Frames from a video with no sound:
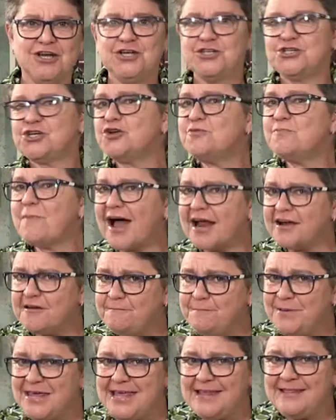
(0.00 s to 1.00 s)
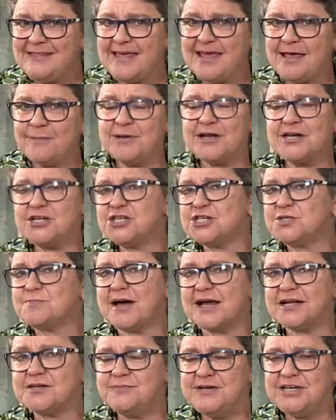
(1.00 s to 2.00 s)
So it might have been there, but it just
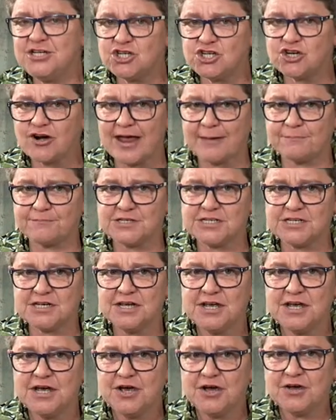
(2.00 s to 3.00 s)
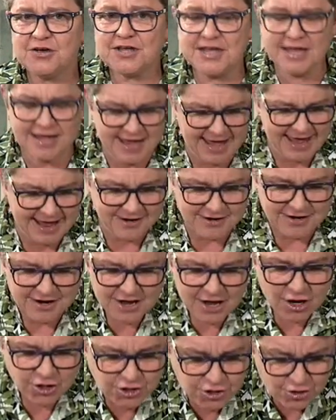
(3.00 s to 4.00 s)
might have been trapped. Okay, and
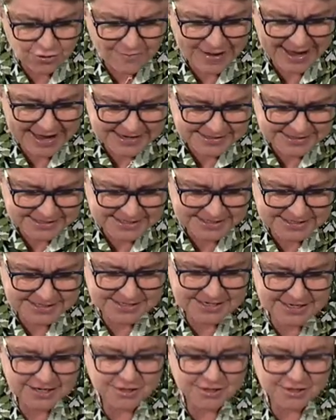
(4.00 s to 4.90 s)
humates,